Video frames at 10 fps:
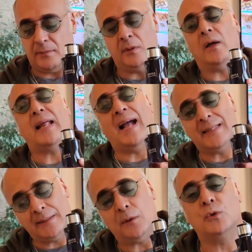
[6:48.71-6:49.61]
not
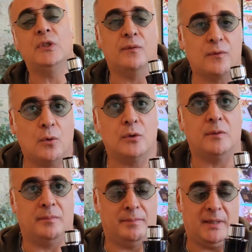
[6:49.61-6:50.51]
as the OG, of course,
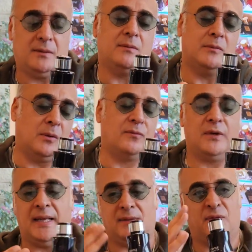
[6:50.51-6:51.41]
but don't
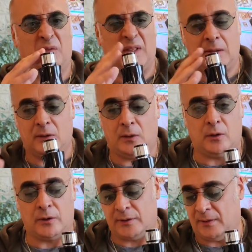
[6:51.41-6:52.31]
forget
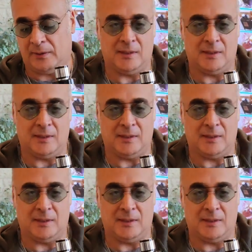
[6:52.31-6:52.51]
$15.